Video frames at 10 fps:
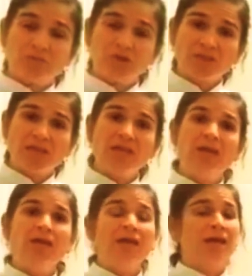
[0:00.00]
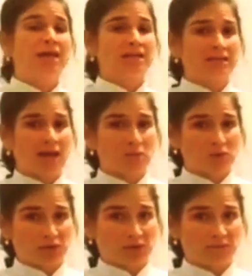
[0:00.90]
breathing anytime
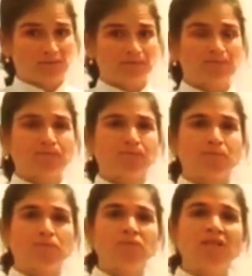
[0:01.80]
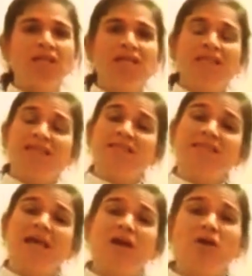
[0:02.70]
we need. The
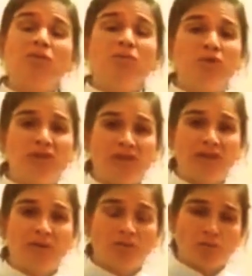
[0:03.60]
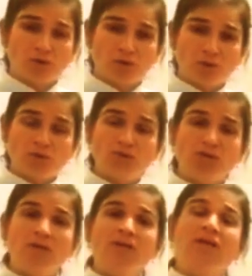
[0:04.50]
second breathing we use
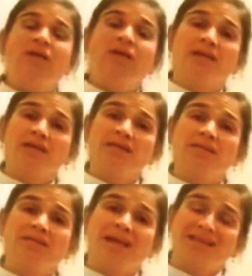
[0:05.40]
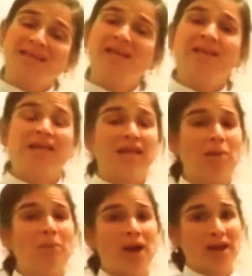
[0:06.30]
is TATri
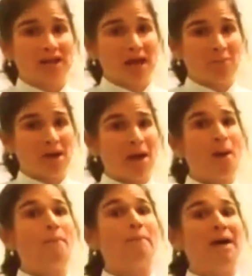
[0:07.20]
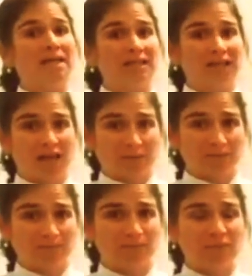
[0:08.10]
Kriya Pranayama Mandala.
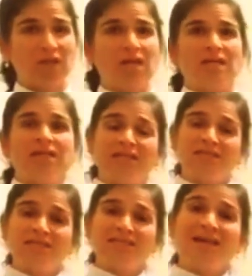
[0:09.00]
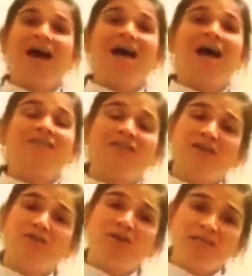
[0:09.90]
This is
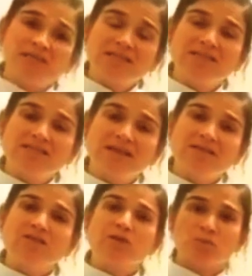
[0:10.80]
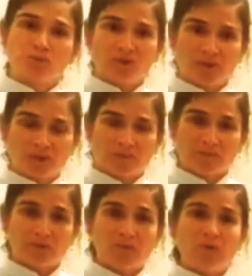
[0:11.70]
the resistance
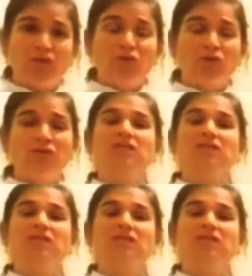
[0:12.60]
breathing. We use